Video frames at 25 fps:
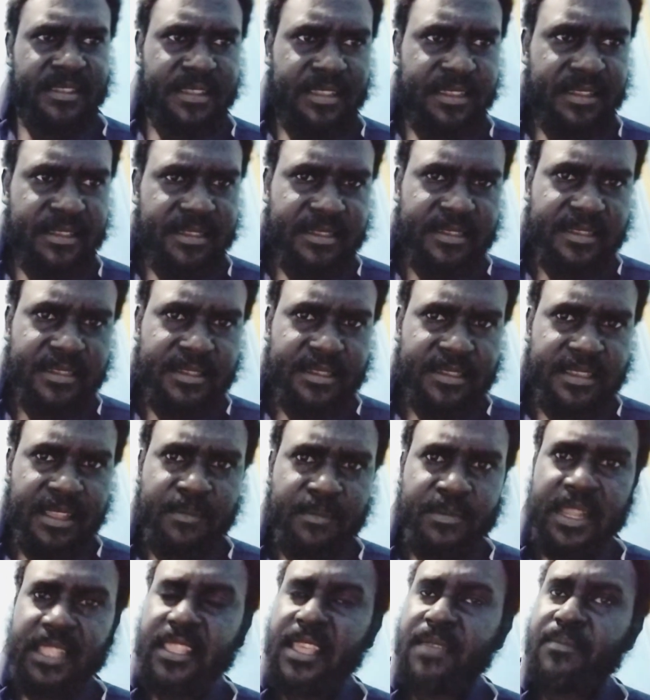
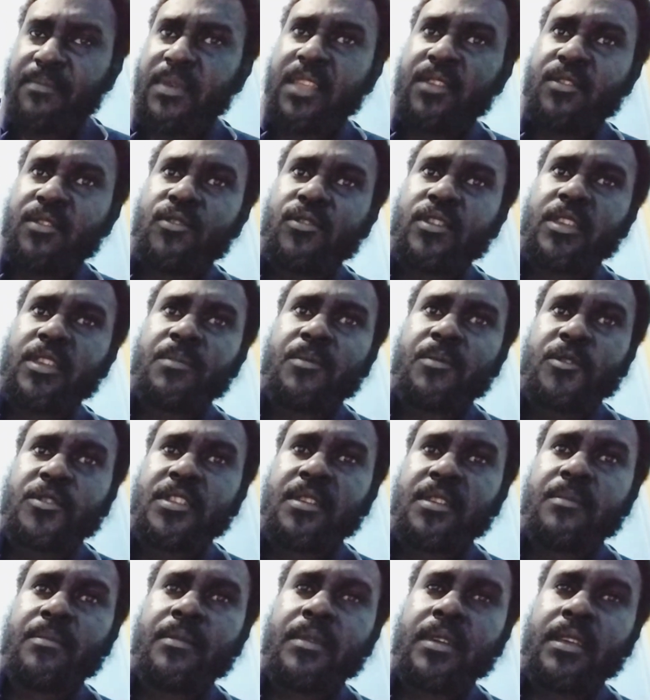sample time by you looking mo
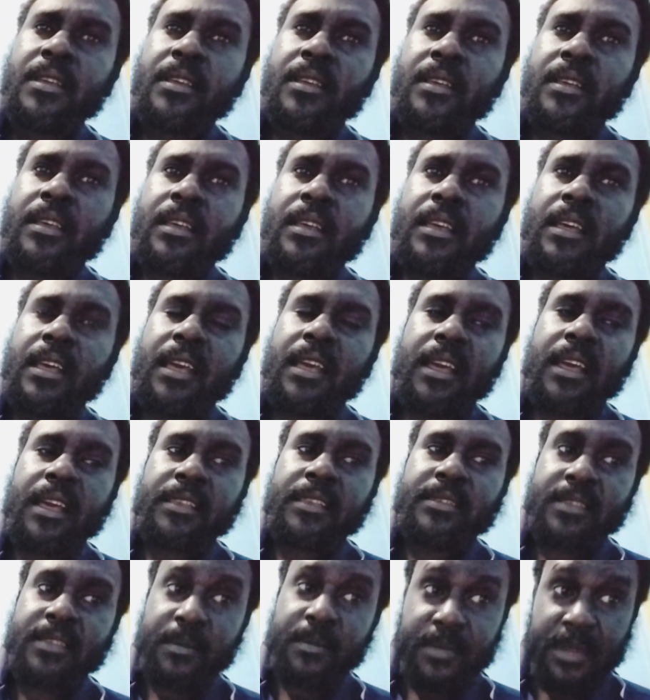
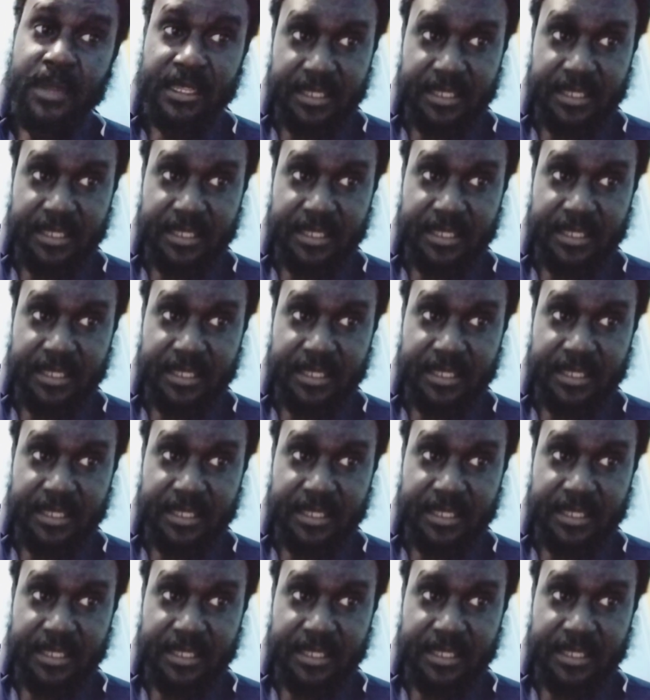sample